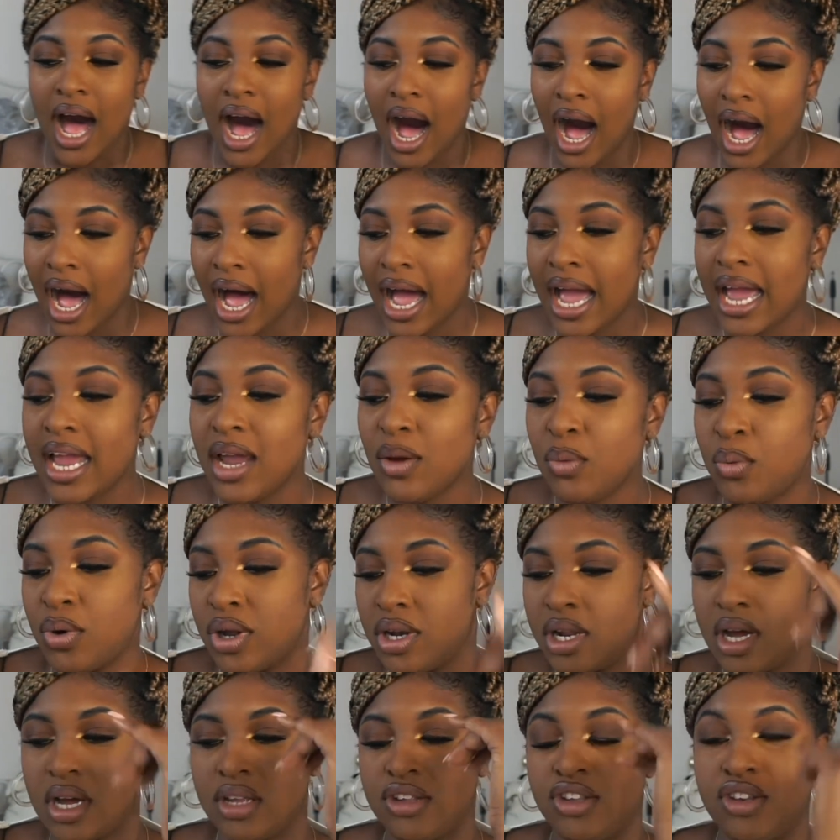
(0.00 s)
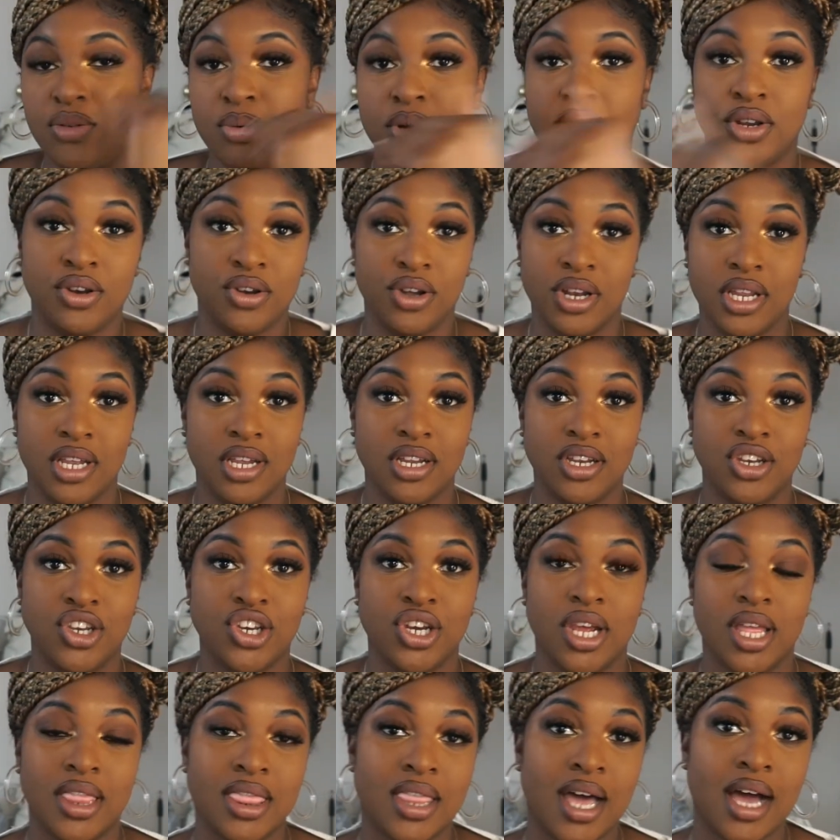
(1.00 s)
I want us to
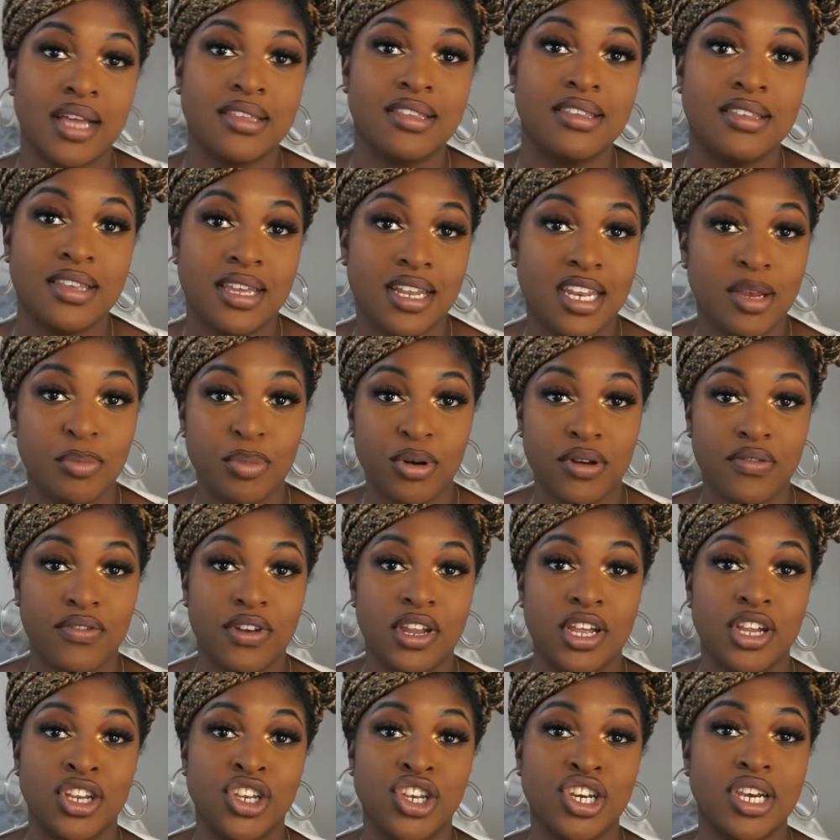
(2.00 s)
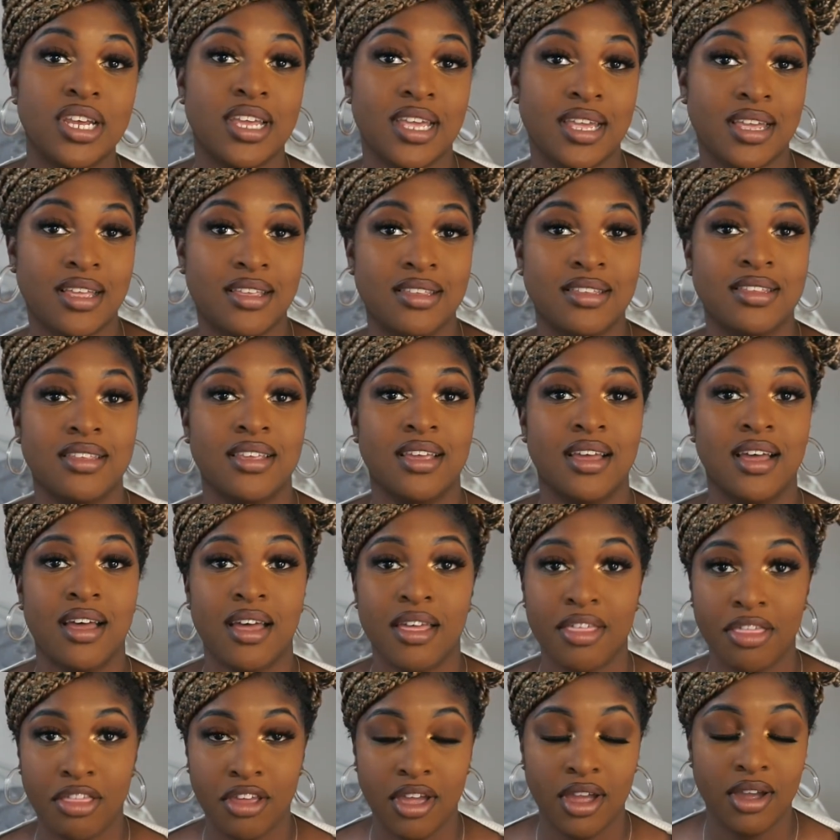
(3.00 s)
acknowledge that skinny privilege is a
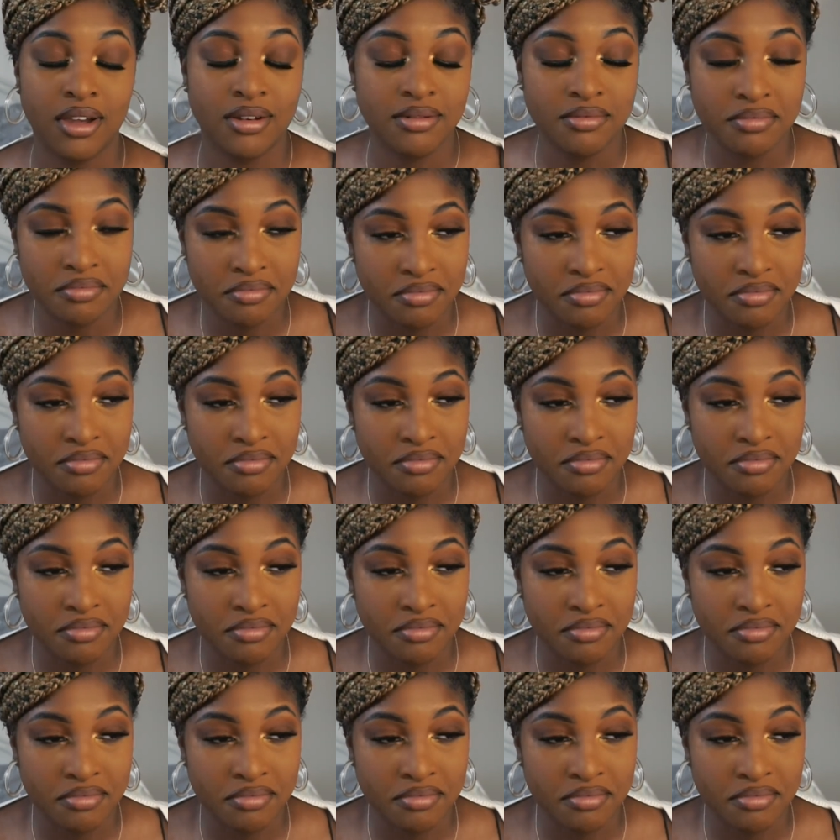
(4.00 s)
thing.